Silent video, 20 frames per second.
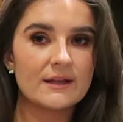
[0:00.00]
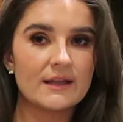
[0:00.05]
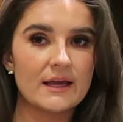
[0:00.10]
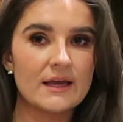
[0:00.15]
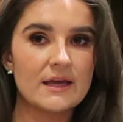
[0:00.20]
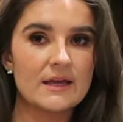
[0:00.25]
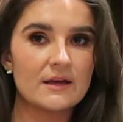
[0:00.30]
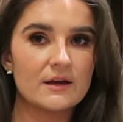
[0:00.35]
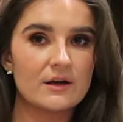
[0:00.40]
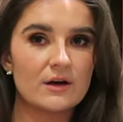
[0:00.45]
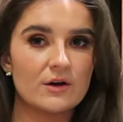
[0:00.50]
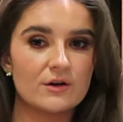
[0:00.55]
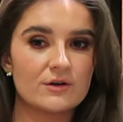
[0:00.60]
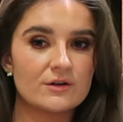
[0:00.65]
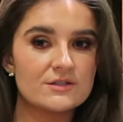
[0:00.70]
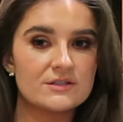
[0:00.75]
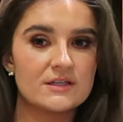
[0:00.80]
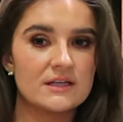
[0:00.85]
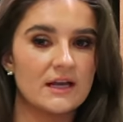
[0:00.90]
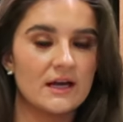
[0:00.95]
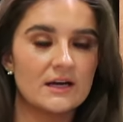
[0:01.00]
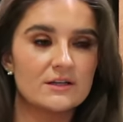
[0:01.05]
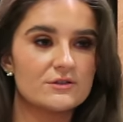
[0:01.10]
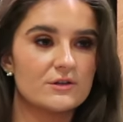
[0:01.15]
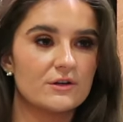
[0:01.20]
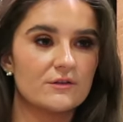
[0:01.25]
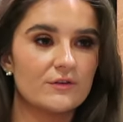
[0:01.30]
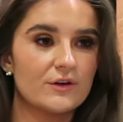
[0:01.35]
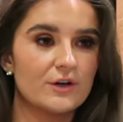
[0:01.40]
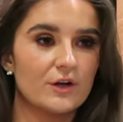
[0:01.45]
like, honestly, I
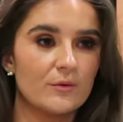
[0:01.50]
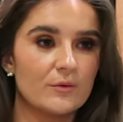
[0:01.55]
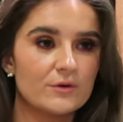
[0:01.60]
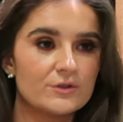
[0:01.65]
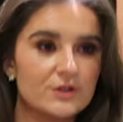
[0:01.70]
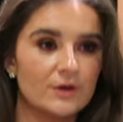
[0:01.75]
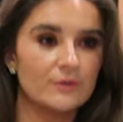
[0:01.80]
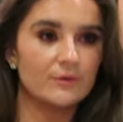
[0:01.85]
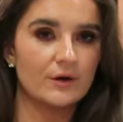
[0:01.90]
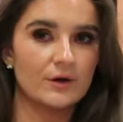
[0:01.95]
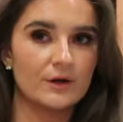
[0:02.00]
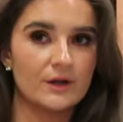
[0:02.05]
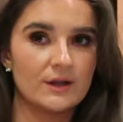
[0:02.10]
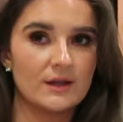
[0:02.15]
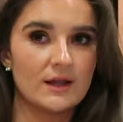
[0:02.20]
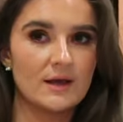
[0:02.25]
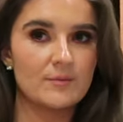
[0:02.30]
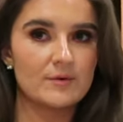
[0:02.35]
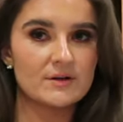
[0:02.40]
don't even know what's going on in there,